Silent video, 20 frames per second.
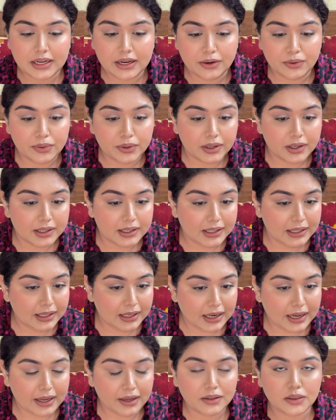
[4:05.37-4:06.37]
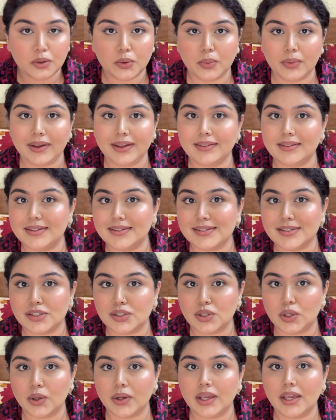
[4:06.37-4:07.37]
I really like the way this
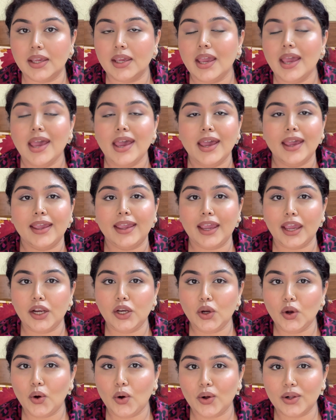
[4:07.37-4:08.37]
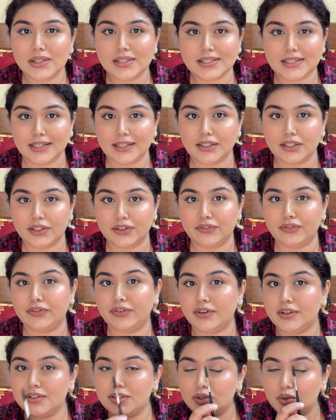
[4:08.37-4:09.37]
is looking. Can you all see the
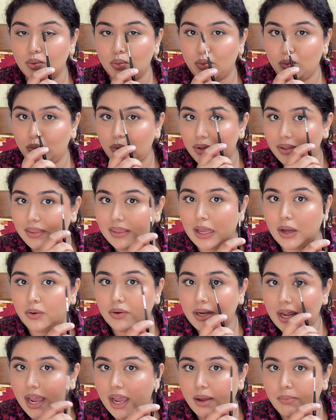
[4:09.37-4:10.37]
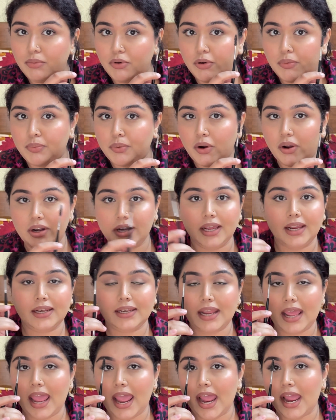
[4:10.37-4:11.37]
difference without eyebrow
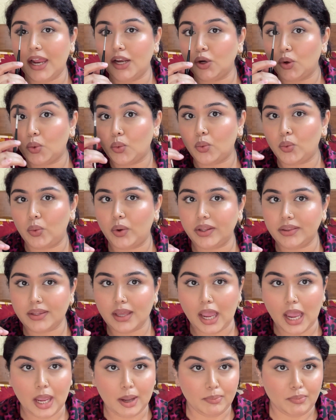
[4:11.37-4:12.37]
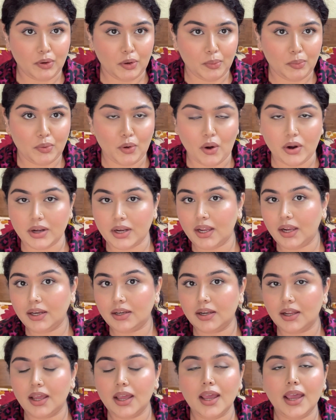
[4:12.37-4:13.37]
product and with eyebrow
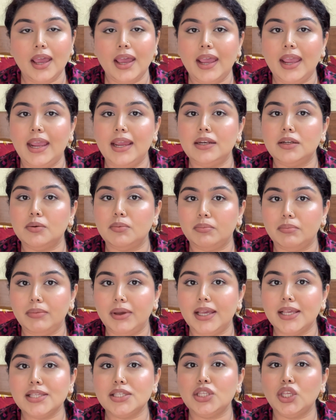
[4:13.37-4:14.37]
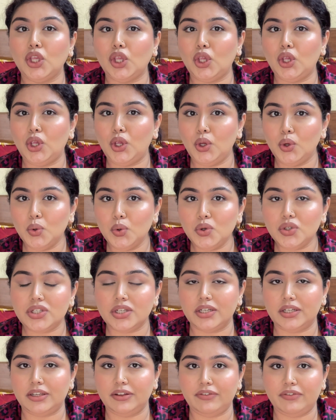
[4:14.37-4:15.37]
product? It makes a huge
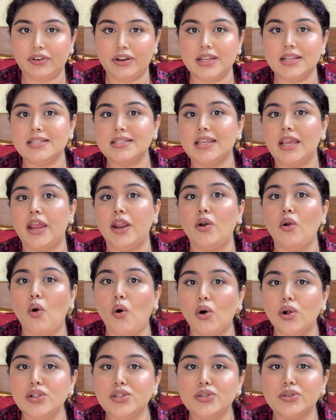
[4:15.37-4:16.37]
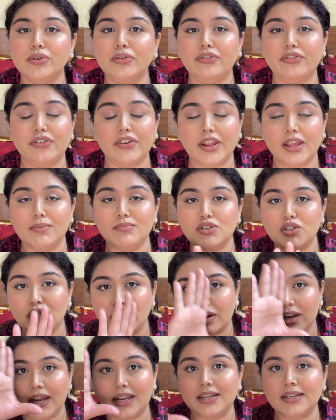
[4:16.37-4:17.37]
difference and also frames
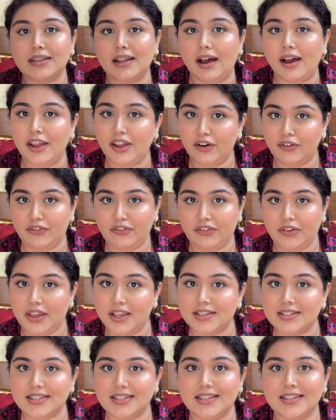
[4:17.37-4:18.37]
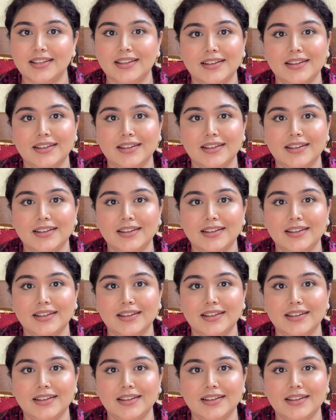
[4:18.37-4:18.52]
your entire face.